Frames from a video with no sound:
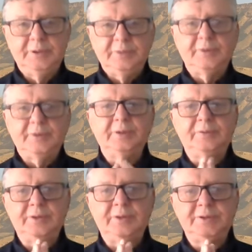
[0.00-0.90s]
Thank you
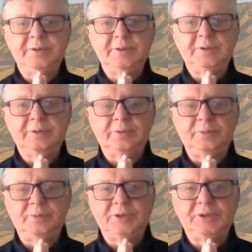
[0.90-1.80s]
for listening.
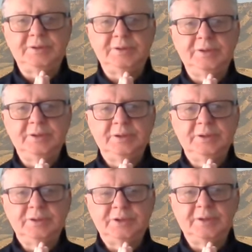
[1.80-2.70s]
Om Shanti,
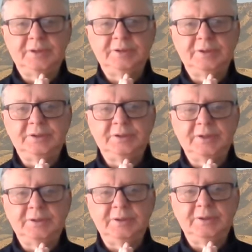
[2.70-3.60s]
Shanti,
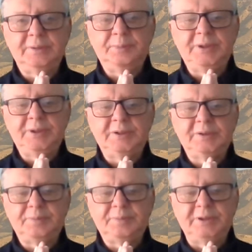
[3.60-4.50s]
Shanti.
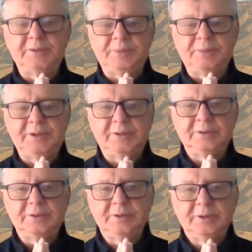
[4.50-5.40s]
Peace, peace,
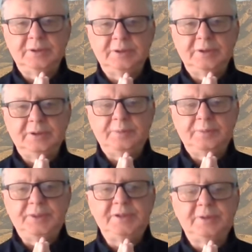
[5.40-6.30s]
peace.
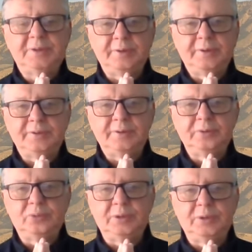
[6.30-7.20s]
Peace on earth and
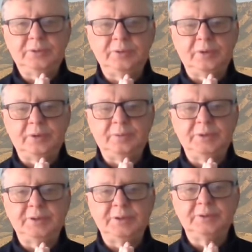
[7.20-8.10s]
goodwill to all beings.